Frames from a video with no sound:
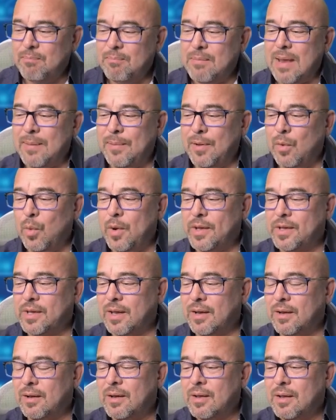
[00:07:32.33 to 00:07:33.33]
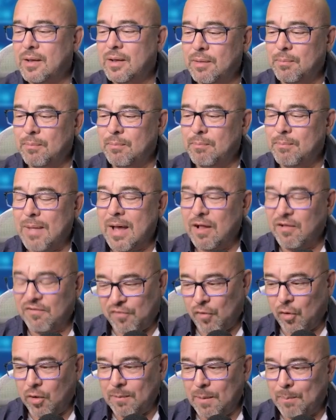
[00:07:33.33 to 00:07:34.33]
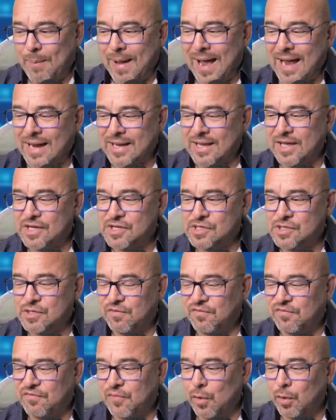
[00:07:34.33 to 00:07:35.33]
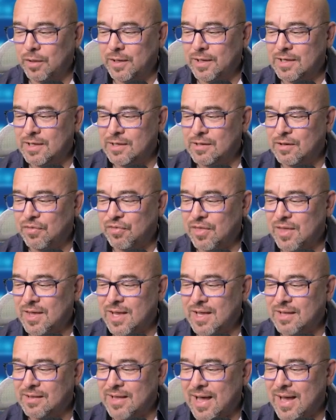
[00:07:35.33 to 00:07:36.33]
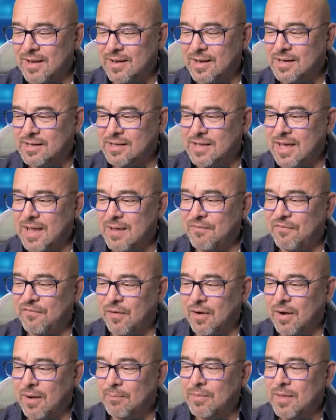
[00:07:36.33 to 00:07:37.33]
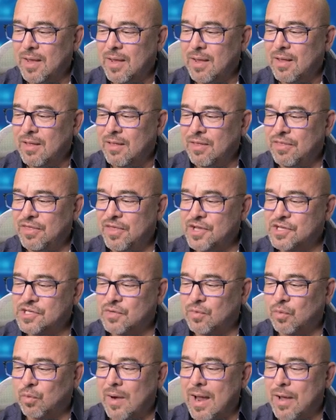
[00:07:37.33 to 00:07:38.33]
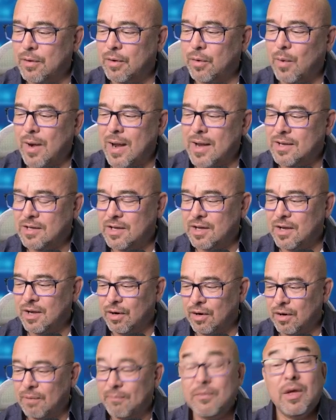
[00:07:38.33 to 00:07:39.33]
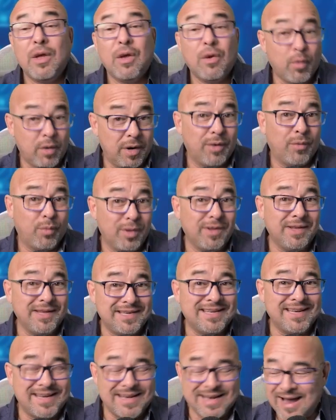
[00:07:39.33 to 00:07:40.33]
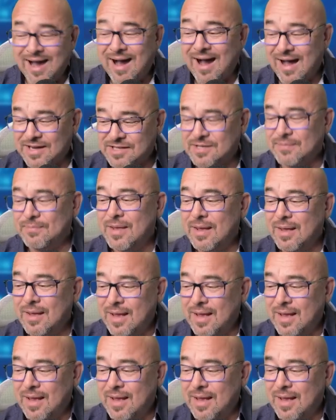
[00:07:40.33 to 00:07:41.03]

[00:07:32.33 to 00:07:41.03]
maybe we can malform a packet to fool it into thinking that it came from this router right here when it really did not.